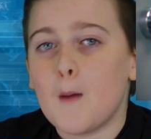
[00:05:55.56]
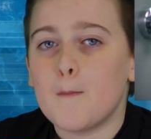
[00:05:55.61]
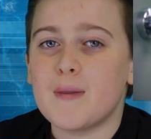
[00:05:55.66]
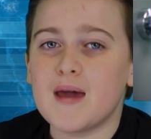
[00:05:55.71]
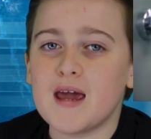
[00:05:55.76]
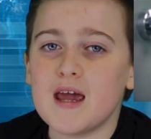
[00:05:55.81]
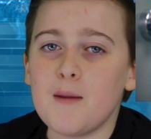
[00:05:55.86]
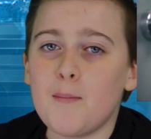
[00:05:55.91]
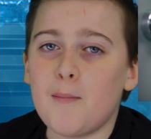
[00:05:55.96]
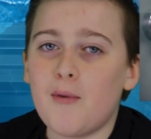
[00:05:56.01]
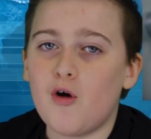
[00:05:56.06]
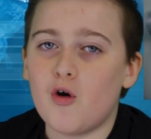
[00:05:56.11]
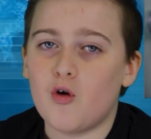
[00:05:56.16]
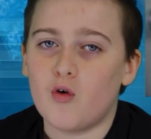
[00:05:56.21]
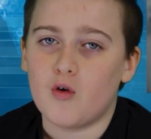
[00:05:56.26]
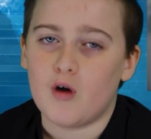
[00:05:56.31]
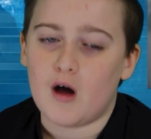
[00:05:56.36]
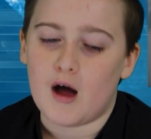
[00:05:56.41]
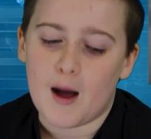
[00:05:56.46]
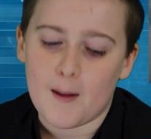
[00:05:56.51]

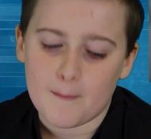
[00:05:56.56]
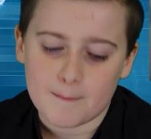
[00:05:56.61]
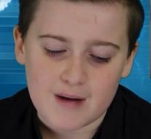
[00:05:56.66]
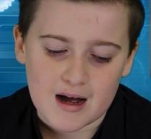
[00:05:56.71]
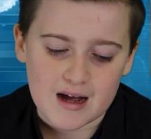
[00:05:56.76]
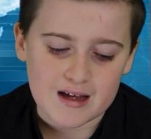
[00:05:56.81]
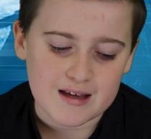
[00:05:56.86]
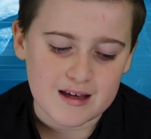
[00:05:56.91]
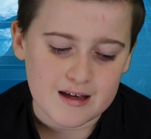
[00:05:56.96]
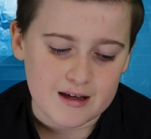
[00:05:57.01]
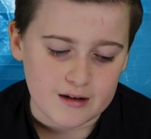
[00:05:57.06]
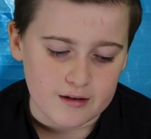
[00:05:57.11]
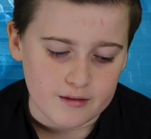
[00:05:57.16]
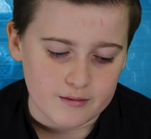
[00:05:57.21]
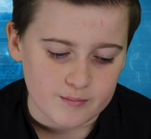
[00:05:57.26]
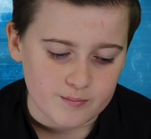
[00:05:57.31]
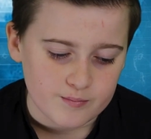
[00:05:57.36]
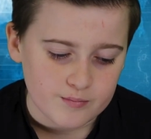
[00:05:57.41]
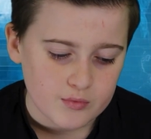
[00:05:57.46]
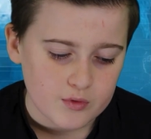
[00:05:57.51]
people are
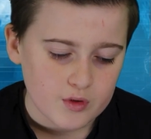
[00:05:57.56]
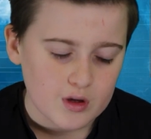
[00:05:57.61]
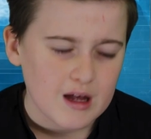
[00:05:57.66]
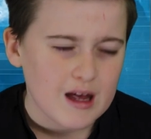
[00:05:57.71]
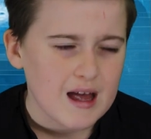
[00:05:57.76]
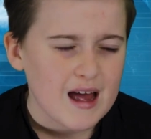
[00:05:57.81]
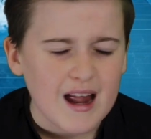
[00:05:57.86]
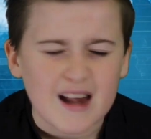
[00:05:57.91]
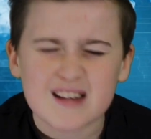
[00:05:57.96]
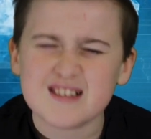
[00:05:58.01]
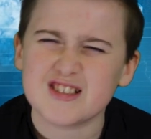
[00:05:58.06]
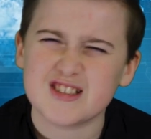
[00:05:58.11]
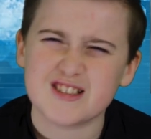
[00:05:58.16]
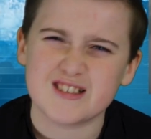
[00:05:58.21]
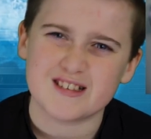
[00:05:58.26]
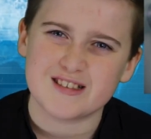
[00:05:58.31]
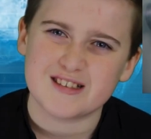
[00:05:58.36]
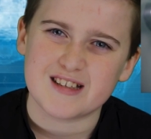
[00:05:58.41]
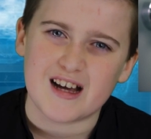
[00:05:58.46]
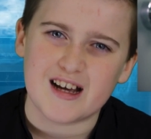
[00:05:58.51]
buying hand
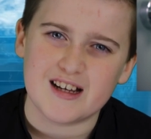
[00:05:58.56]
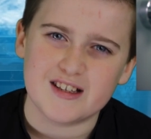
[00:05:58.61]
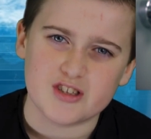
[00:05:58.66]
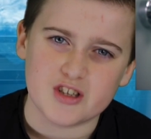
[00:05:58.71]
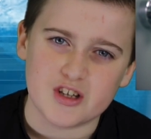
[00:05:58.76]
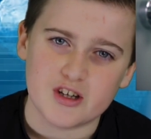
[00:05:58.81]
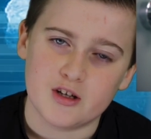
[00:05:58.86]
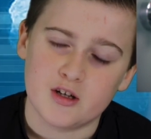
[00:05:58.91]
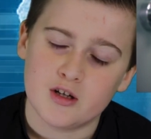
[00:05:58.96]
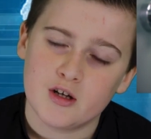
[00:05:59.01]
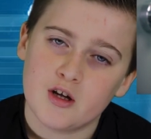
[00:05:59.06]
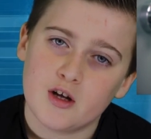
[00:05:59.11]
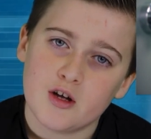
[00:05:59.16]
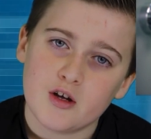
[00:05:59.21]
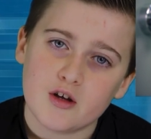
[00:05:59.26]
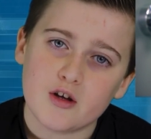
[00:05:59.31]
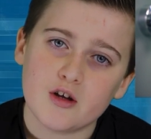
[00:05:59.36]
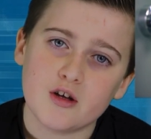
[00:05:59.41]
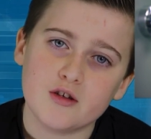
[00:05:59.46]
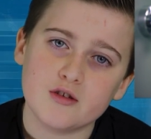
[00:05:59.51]
sanitizer,
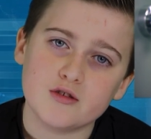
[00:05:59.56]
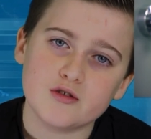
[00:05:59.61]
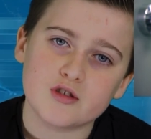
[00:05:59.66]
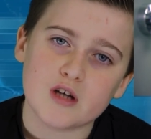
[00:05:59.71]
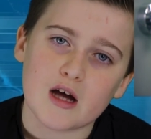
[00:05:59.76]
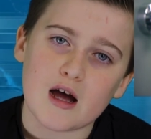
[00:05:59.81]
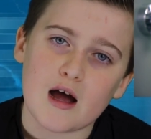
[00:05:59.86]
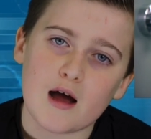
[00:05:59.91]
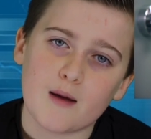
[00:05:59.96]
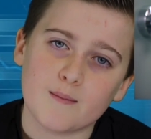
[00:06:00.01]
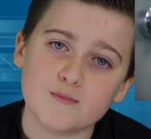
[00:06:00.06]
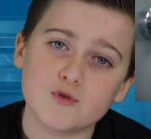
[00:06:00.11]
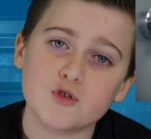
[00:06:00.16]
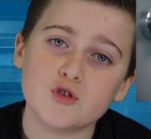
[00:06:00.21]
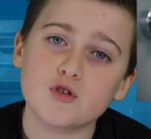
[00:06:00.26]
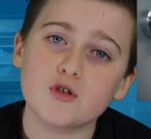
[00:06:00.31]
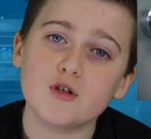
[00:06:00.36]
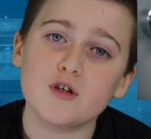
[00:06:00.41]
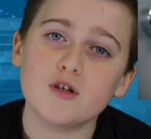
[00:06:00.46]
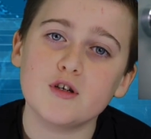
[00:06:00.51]
and I'm
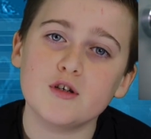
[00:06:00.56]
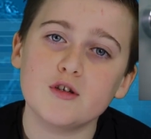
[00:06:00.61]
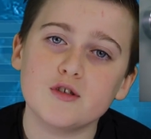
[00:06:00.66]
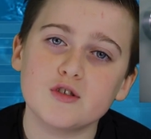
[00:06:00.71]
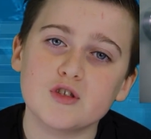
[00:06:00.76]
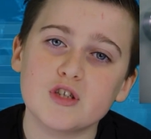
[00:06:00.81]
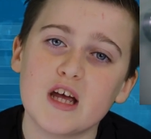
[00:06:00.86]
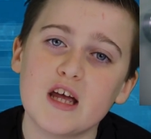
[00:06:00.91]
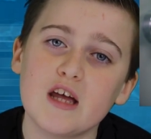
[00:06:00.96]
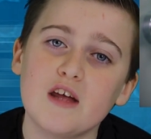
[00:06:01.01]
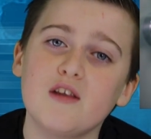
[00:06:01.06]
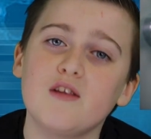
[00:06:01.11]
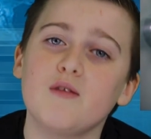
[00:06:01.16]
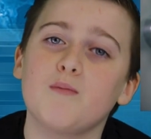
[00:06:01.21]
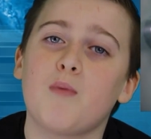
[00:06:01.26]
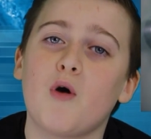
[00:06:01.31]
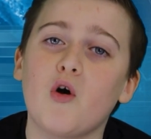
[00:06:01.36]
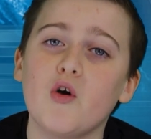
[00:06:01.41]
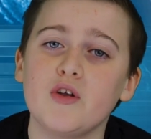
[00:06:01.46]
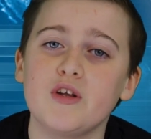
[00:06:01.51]
just gonna
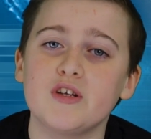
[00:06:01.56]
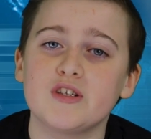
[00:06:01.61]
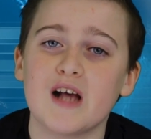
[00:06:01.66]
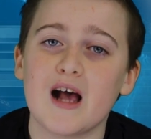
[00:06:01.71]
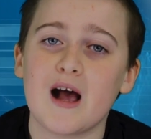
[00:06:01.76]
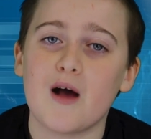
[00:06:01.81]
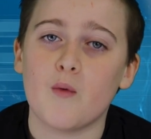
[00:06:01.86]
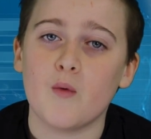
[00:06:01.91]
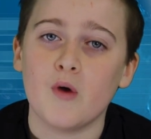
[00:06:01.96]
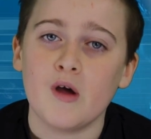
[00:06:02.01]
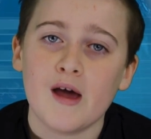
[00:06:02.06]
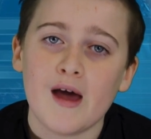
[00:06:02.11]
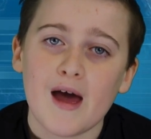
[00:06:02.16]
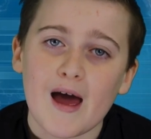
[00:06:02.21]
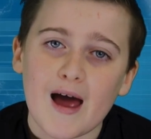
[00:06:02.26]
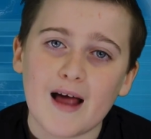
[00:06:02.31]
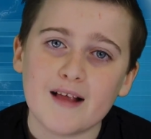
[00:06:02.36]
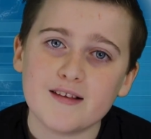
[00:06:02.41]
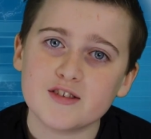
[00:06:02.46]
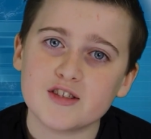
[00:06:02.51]
point this out.
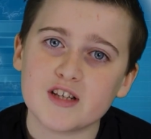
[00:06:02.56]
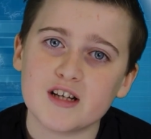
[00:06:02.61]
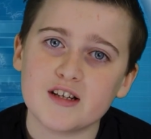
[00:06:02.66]
Hand